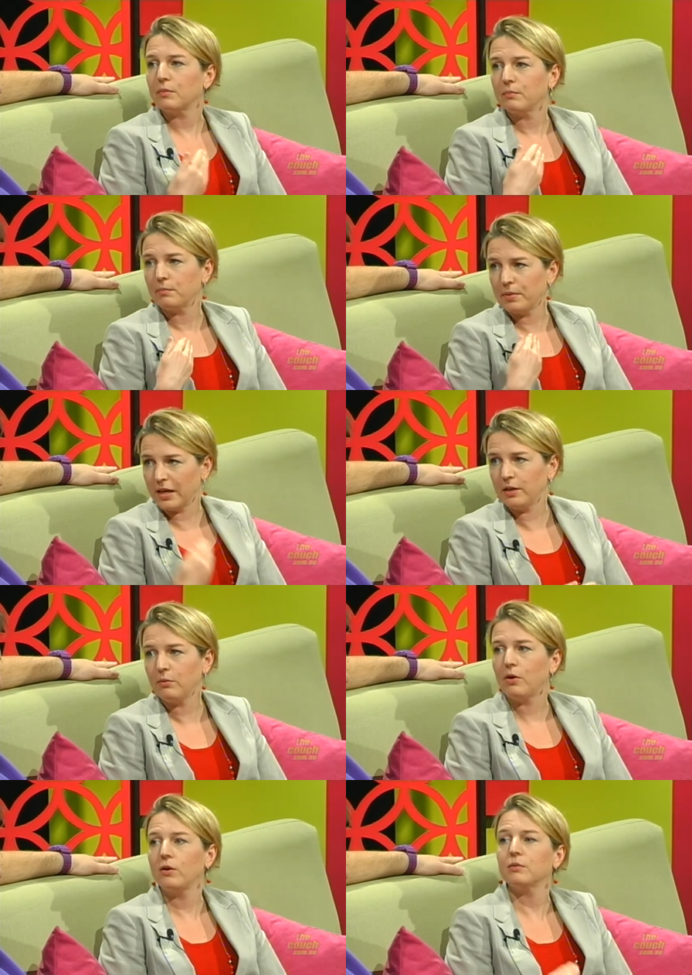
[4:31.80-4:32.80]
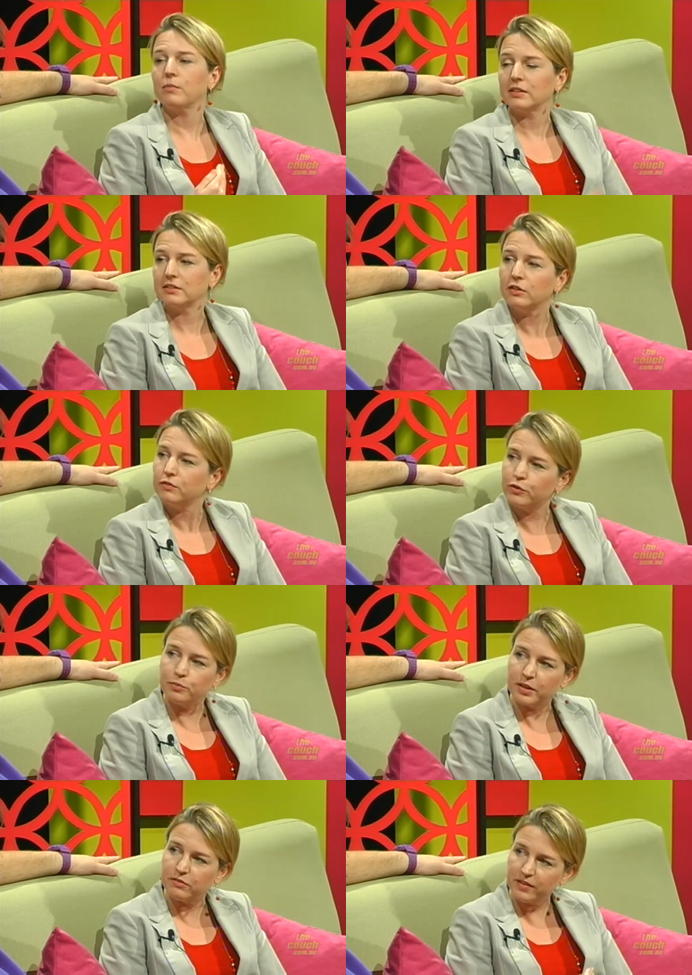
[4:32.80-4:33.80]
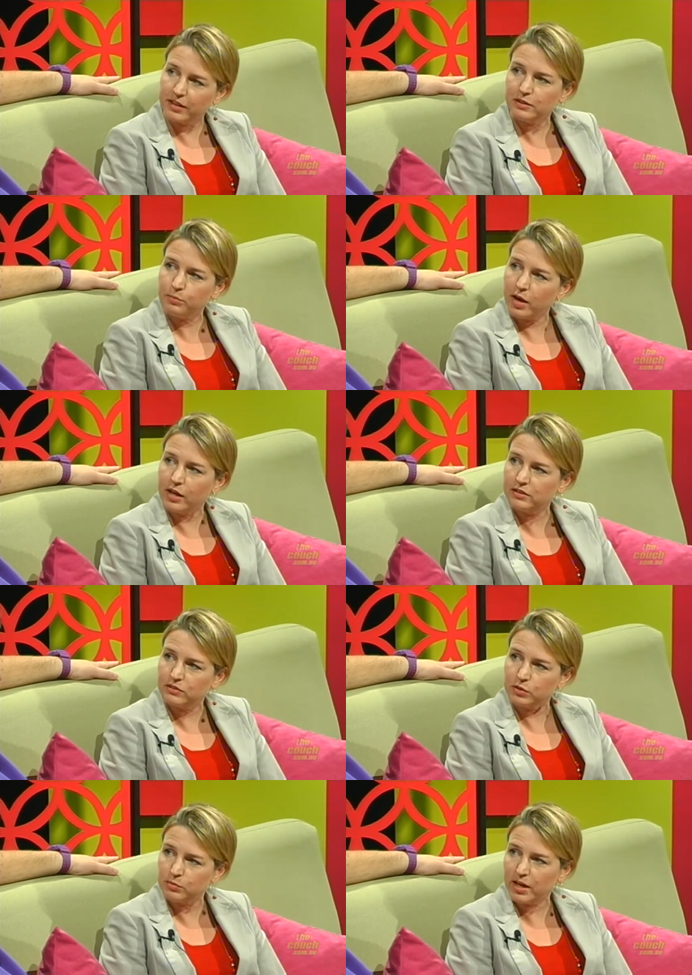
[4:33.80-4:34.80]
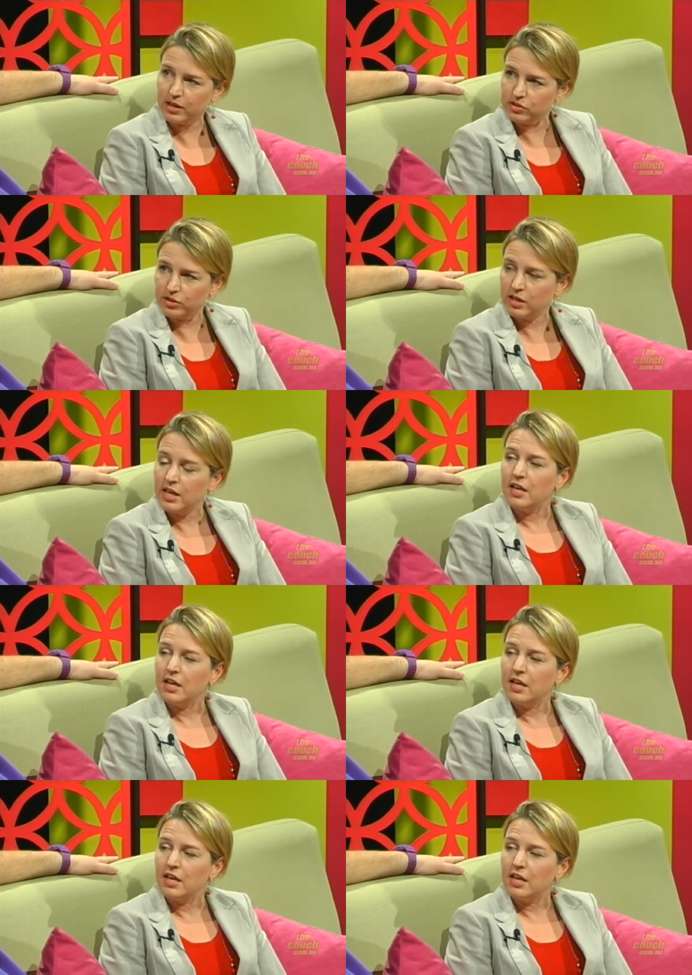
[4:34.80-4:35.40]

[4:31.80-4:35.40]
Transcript: Penny Wong and myself who've been affected by mm. discrimination.